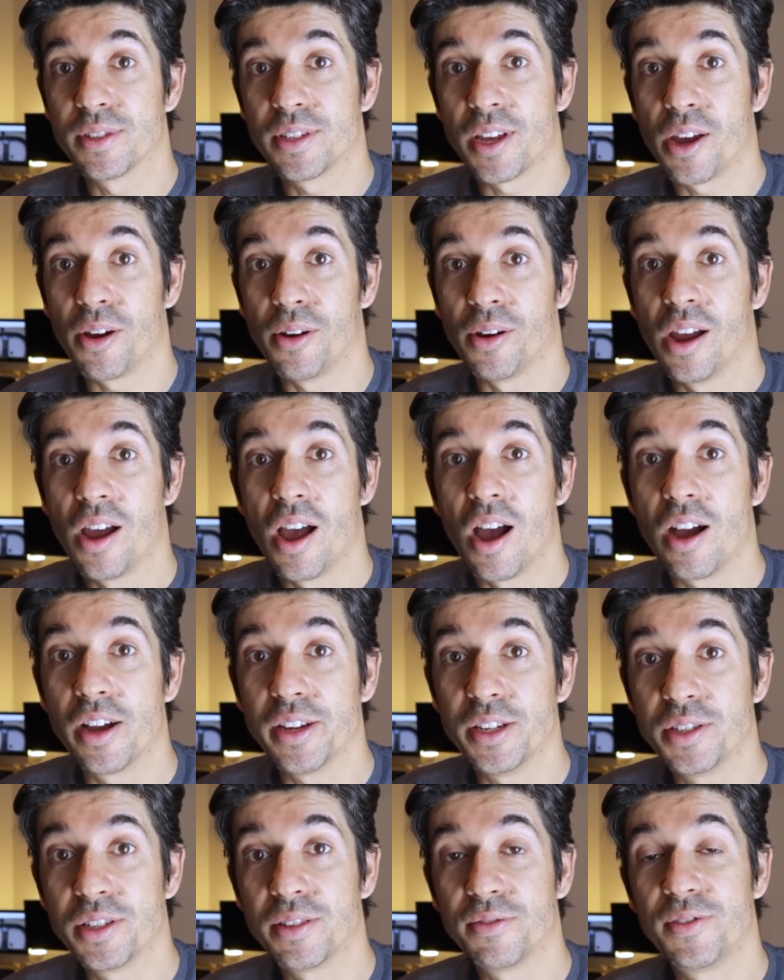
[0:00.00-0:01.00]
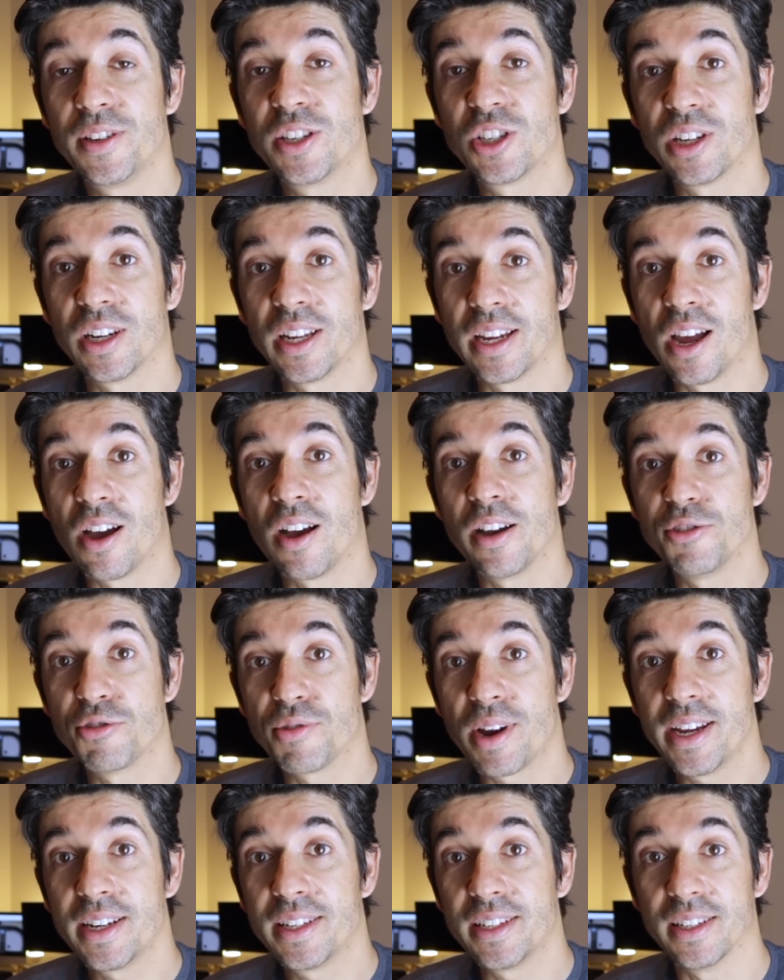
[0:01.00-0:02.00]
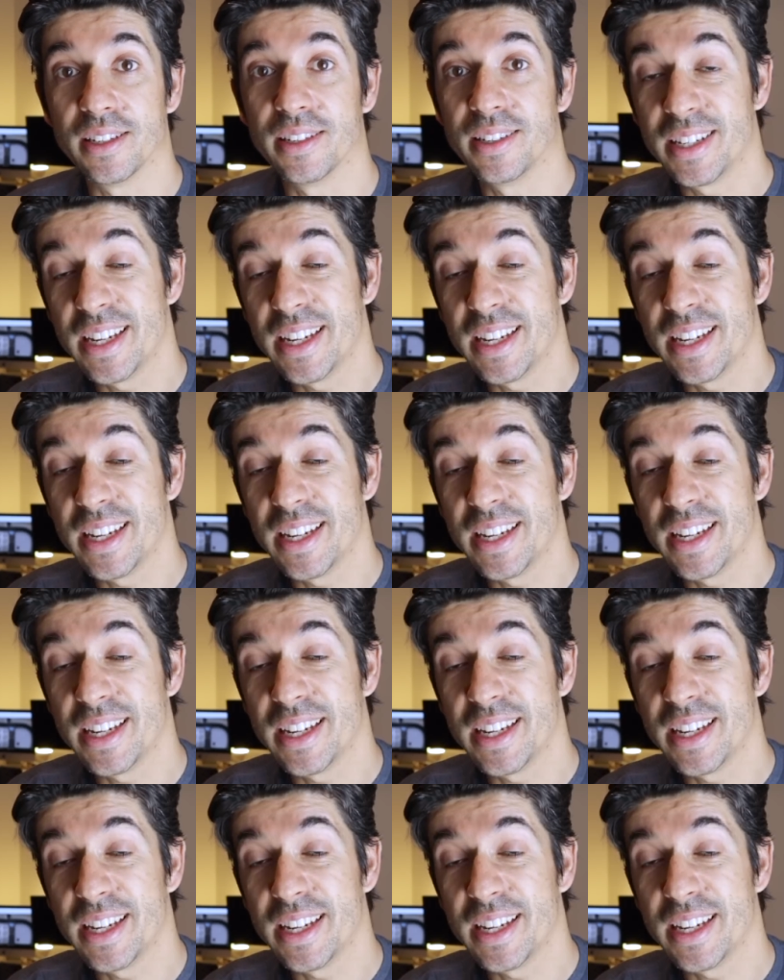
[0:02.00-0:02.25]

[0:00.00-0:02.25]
So are you sufficiently hydrated?